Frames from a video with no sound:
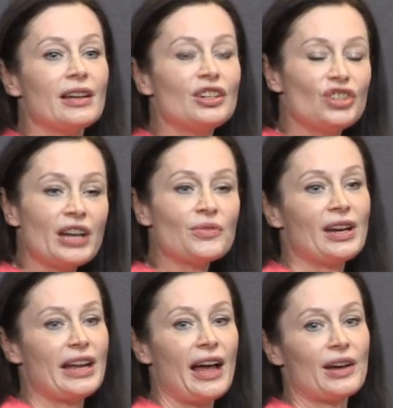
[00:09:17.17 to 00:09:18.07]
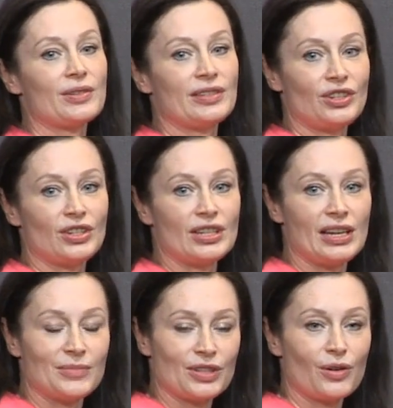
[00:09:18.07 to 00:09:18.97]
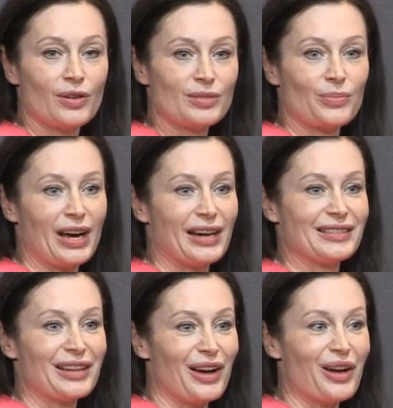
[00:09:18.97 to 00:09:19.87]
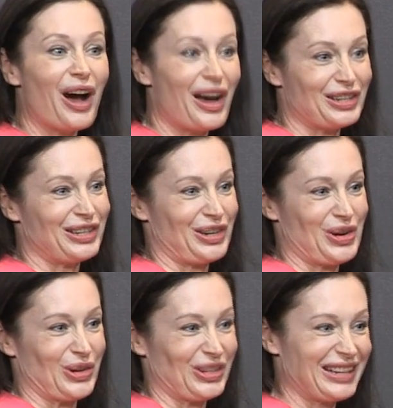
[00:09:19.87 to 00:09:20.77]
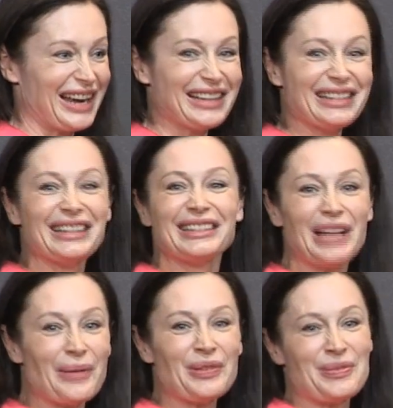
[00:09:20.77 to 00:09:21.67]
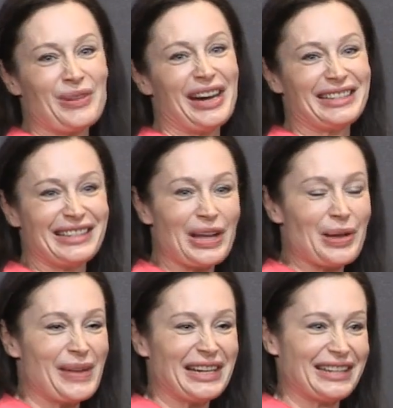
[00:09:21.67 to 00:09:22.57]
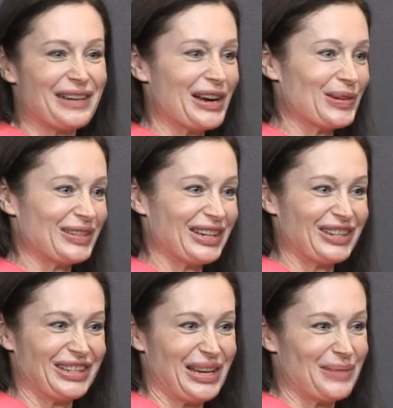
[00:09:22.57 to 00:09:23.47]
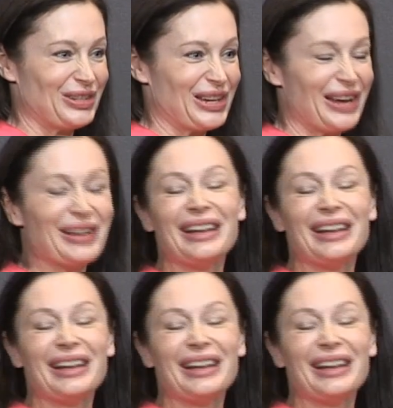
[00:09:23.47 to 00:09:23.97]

Generally, acquisition teams across brands are under the cosh. Like, some of the brands are so mean to their acquisition teams, you know.